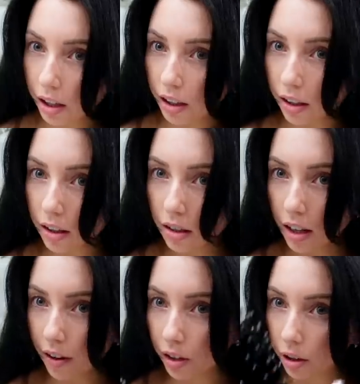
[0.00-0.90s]
gonna
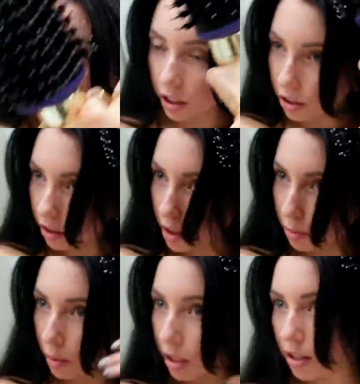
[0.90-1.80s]
have it on while I do this,
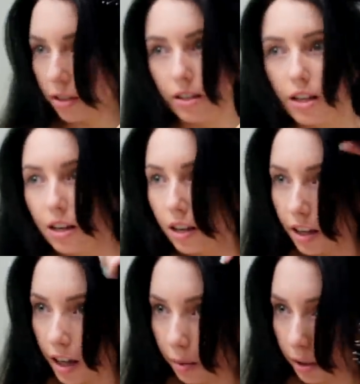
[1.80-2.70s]
but basically
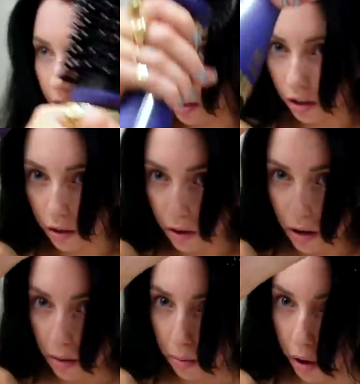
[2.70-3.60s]
I'm gonna
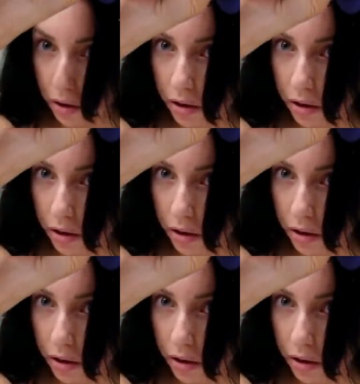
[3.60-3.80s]
go both